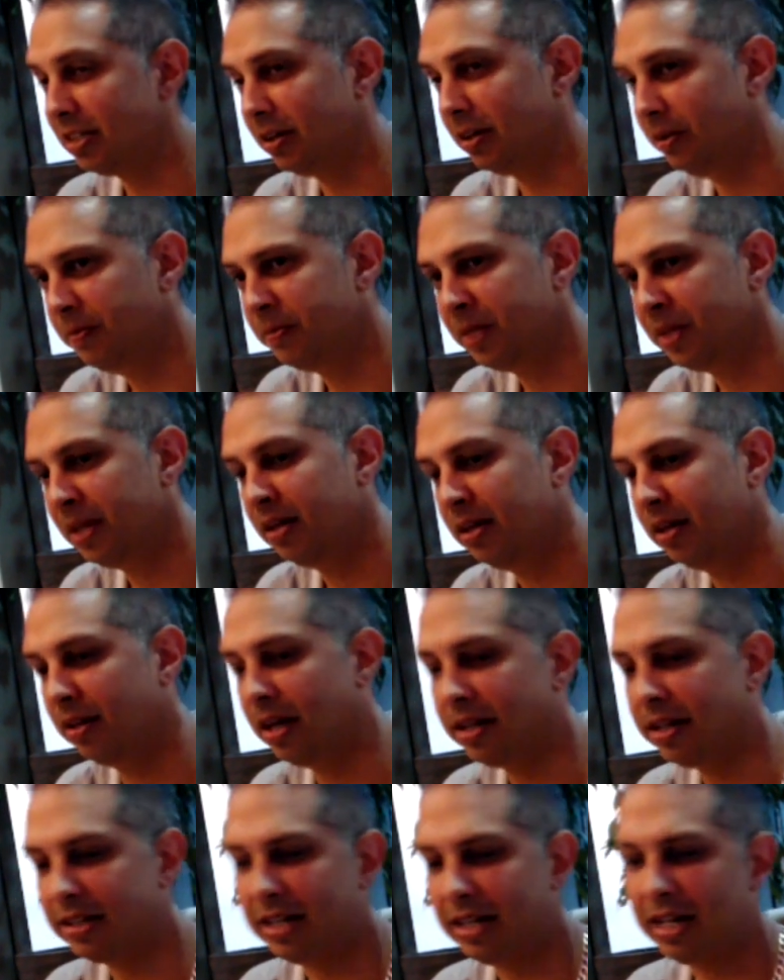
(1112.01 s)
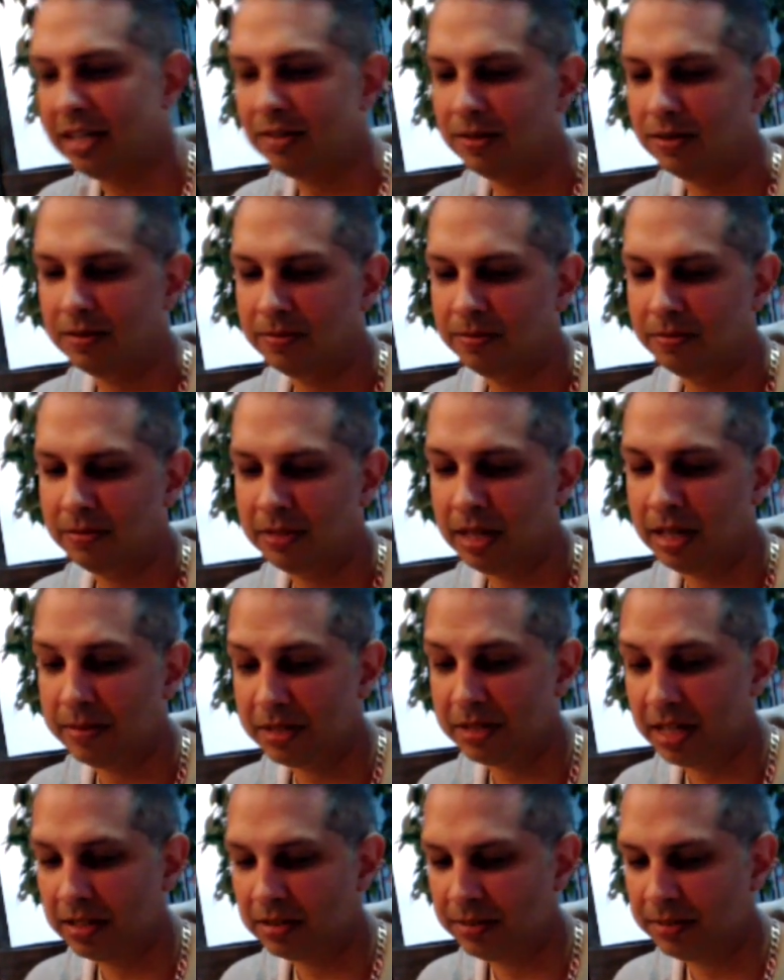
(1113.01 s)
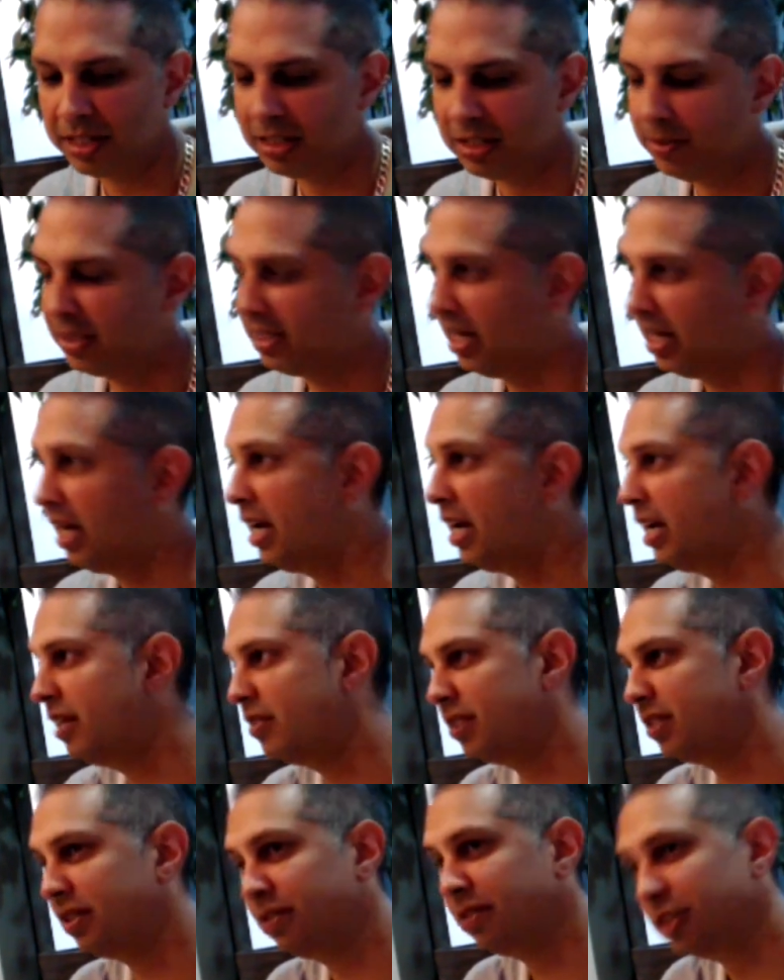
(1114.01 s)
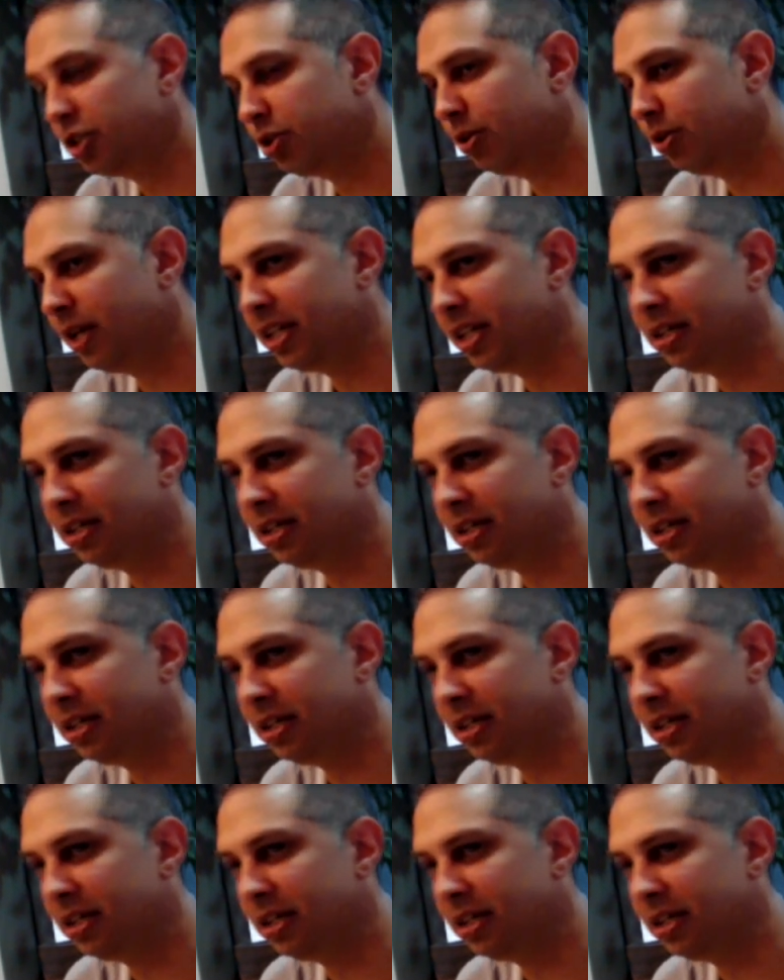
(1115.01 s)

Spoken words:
So a lot of guys will mess with me and say, "Hey, there's a glitch goal.